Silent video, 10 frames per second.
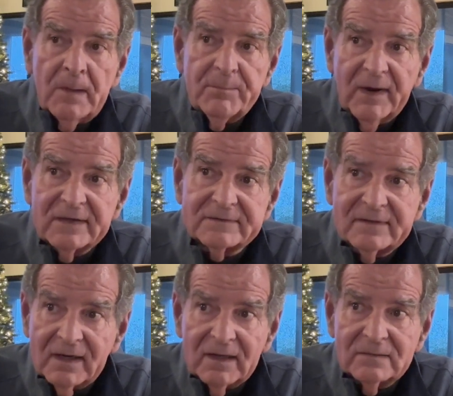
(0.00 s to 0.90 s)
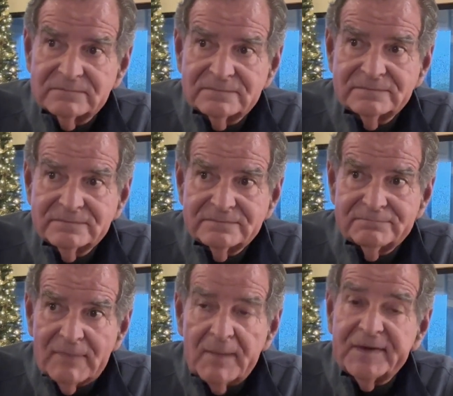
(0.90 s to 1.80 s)
but
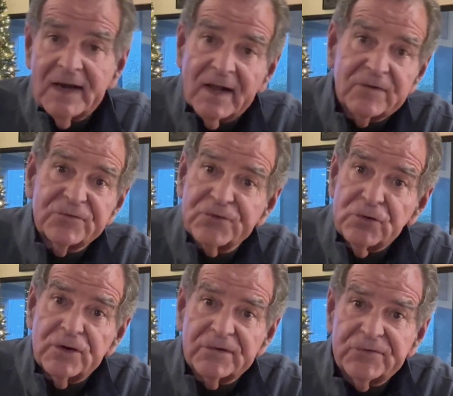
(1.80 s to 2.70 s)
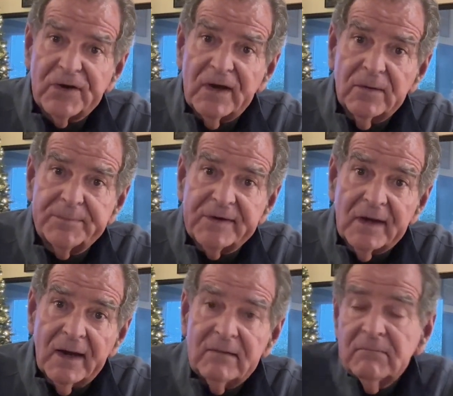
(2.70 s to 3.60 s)
maybe not as good as
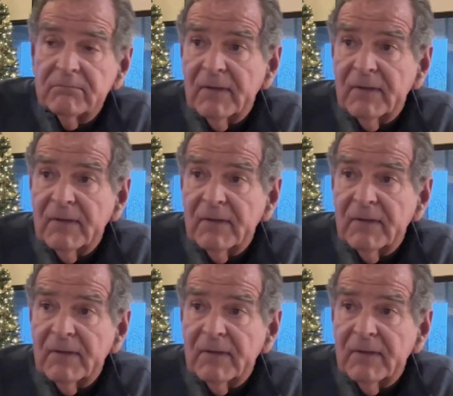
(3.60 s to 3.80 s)
AOPA,